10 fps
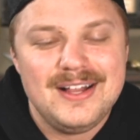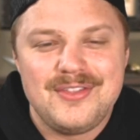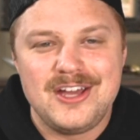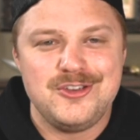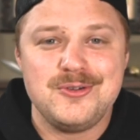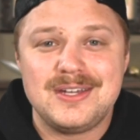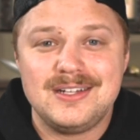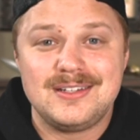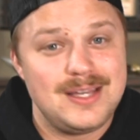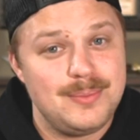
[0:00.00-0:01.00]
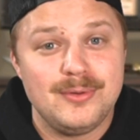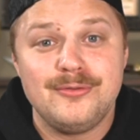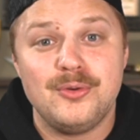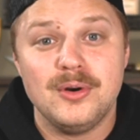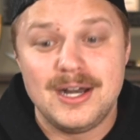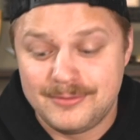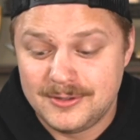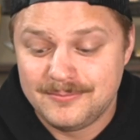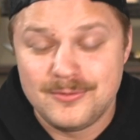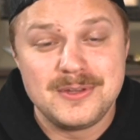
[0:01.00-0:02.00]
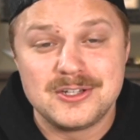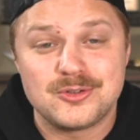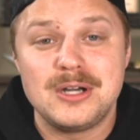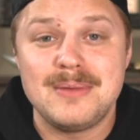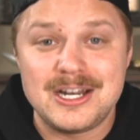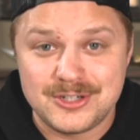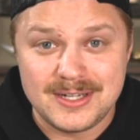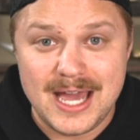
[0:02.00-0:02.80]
that you can keep forever in the Istoria Magic